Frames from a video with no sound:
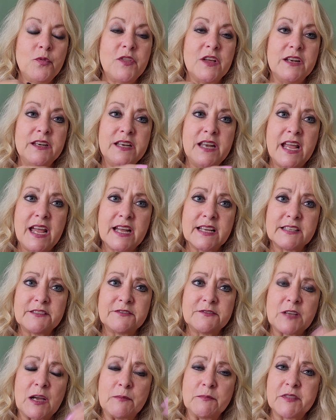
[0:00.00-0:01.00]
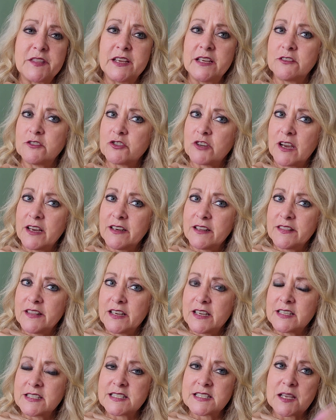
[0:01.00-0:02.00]
the next, I'm trying to
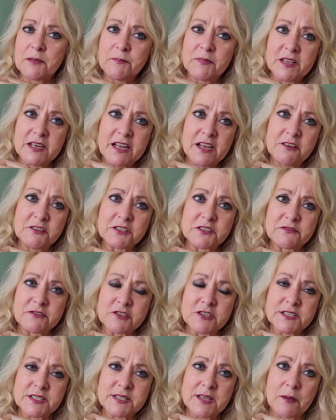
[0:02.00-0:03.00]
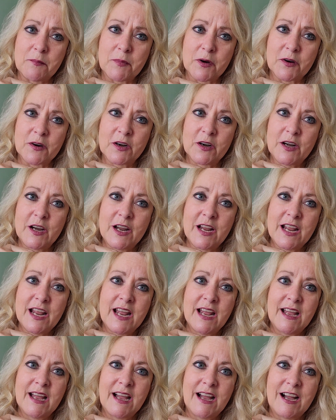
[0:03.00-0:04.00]
think of something else for summer.
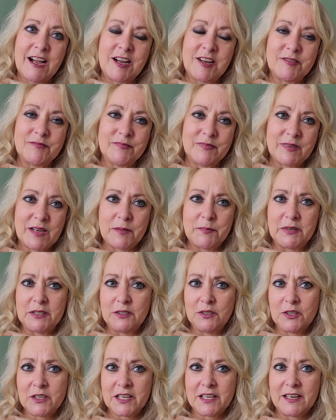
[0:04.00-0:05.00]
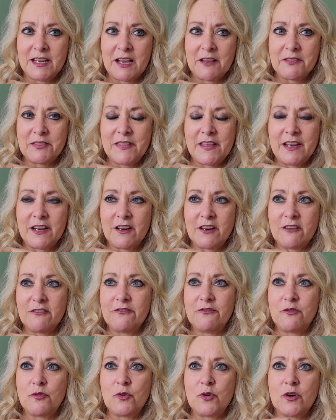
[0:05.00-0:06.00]
I've been looking out there
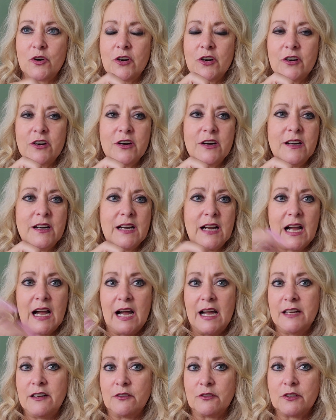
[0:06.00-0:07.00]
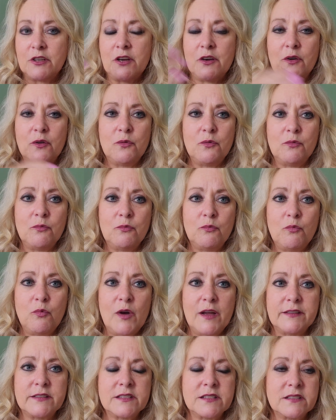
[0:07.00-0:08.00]
for, I don't know,
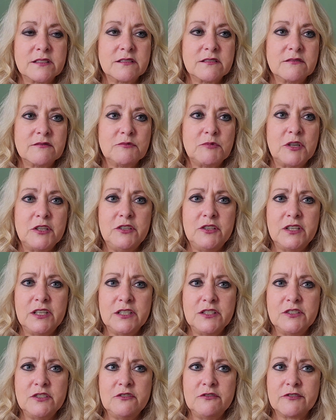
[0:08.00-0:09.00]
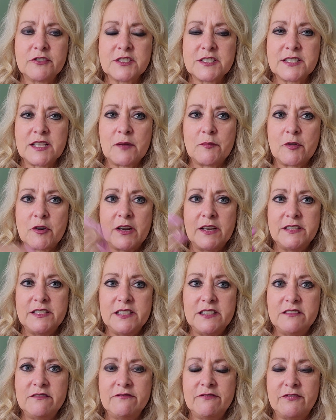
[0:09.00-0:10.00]
what you could do for summer. I
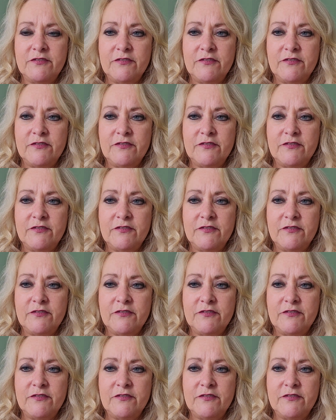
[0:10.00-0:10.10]
did